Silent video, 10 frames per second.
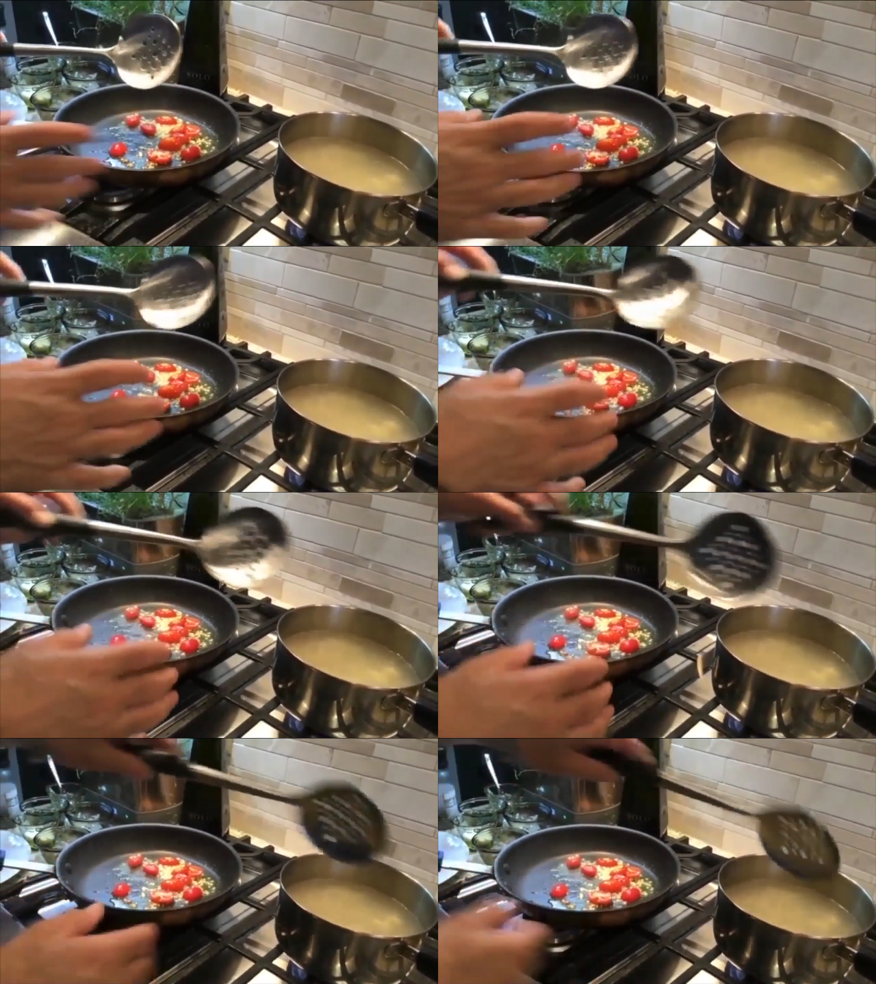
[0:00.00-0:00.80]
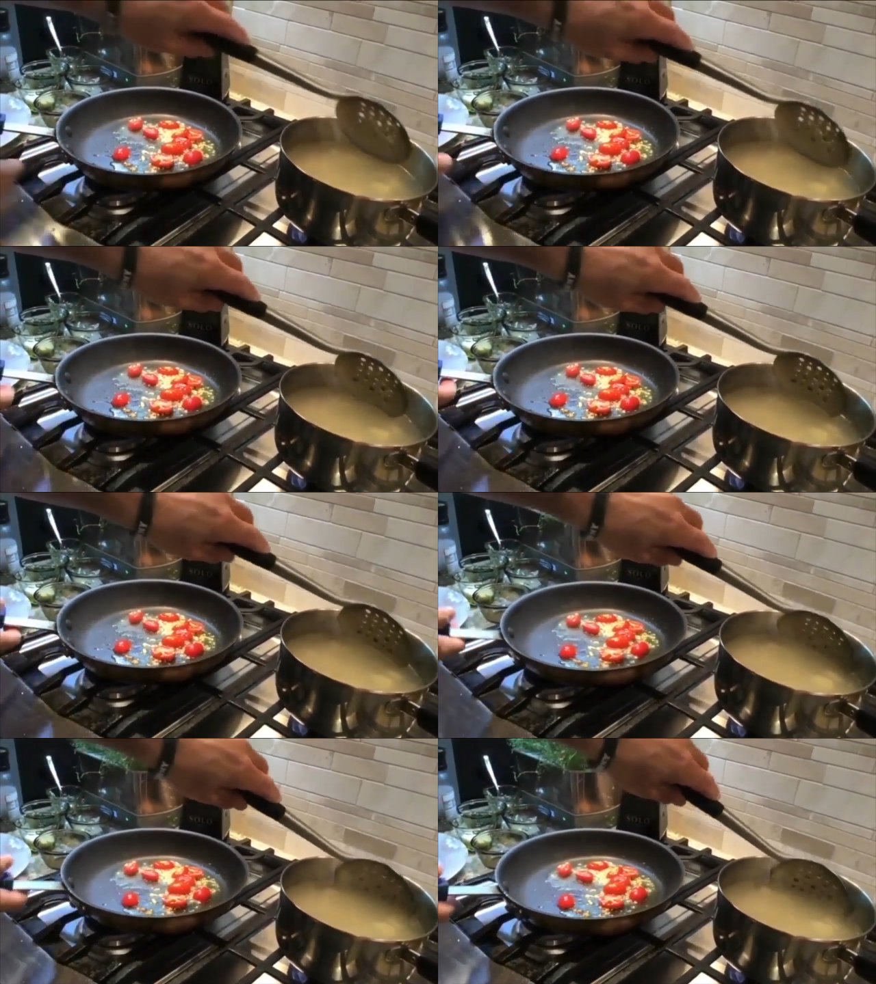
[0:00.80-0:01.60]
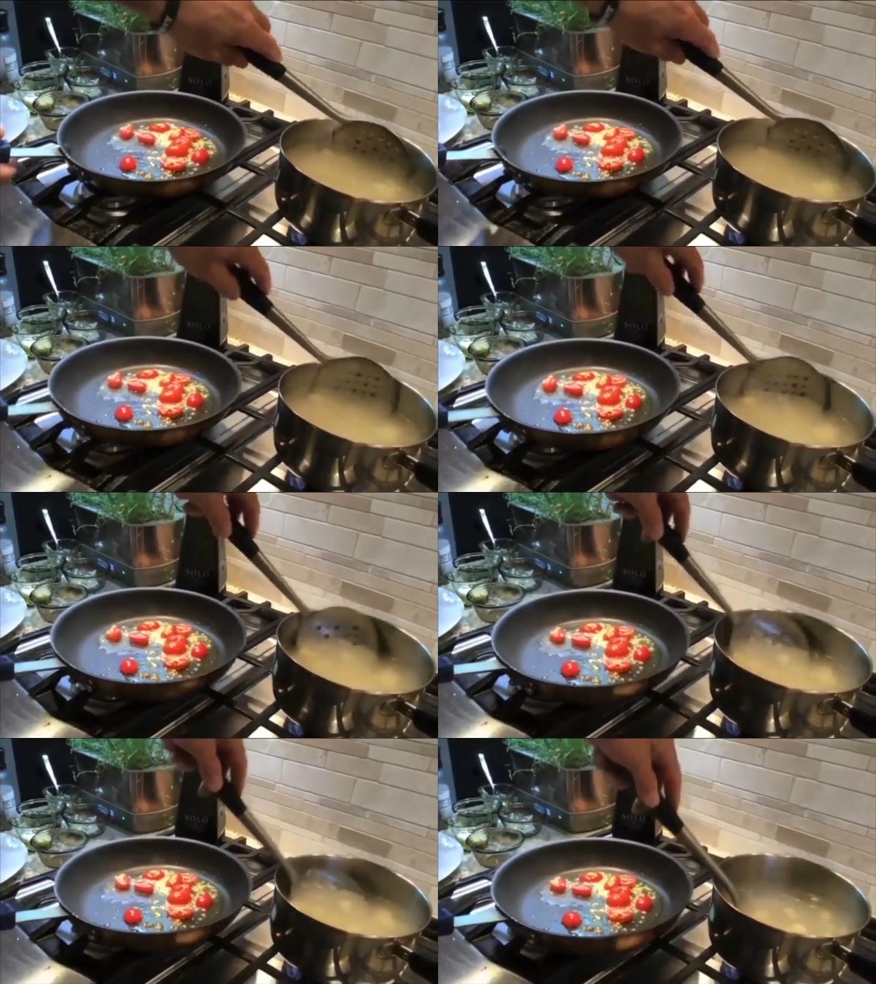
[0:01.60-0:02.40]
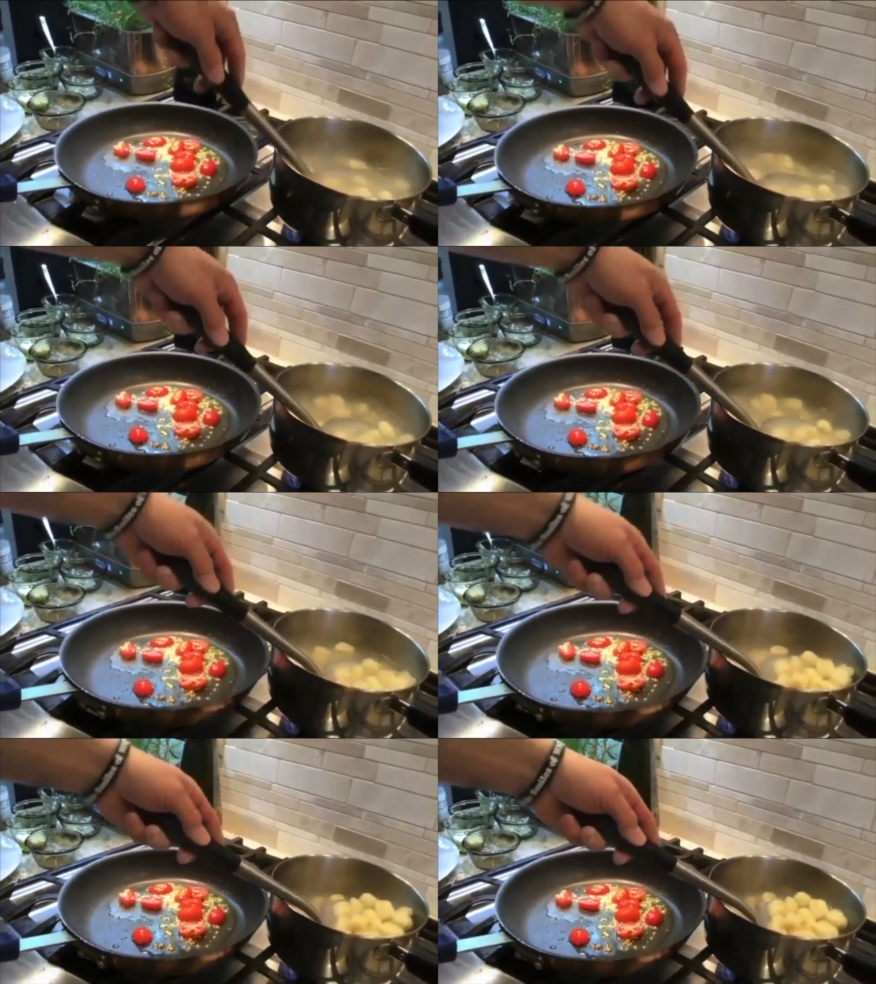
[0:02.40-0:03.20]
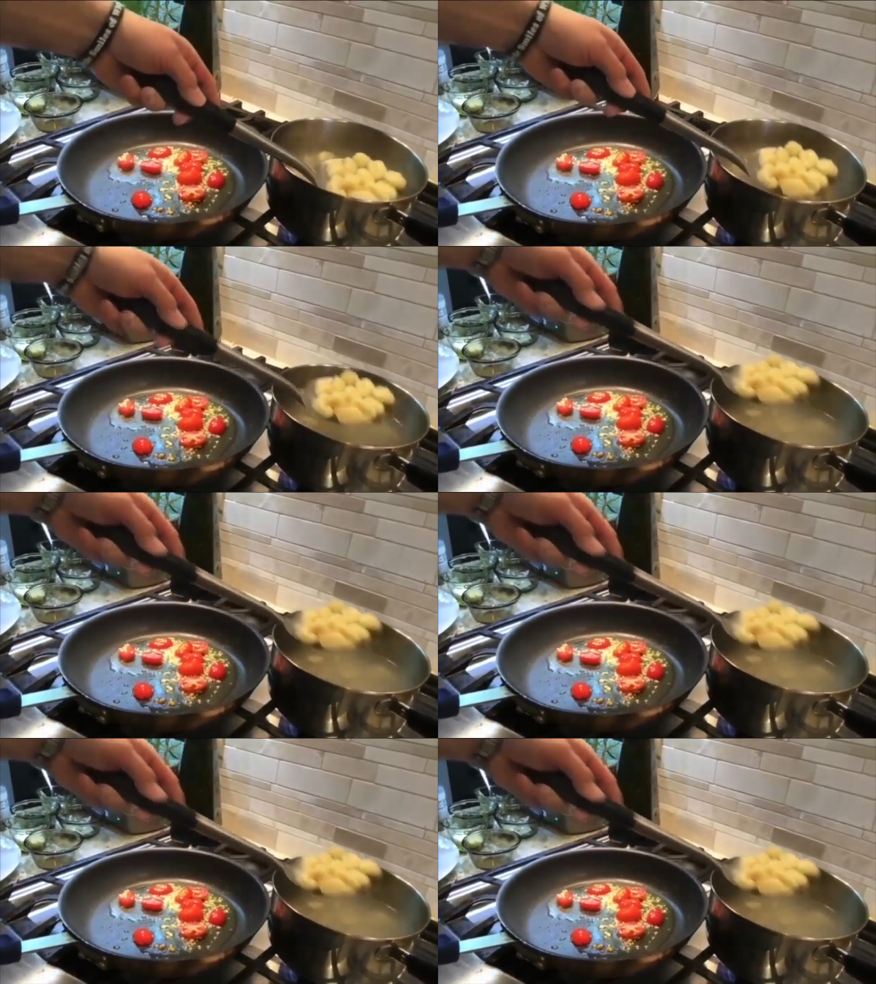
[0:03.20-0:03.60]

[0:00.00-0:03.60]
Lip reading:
No face is visible, so there are no lips to read.